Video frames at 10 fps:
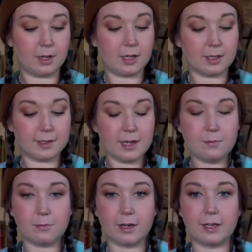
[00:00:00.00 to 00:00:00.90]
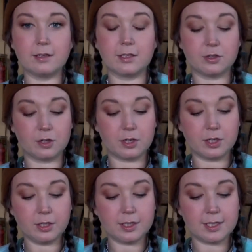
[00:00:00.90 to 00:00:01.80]
In the same way, let your
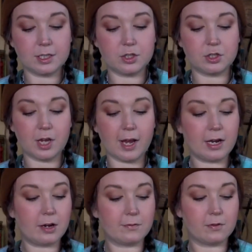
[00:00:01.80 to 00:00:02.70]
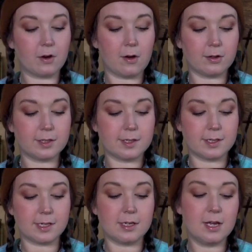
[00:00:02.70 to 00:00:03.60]
good deeds shine out for all to
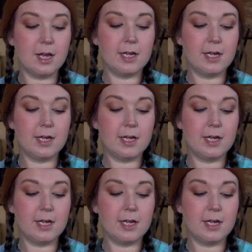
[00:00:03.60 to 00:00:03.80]
see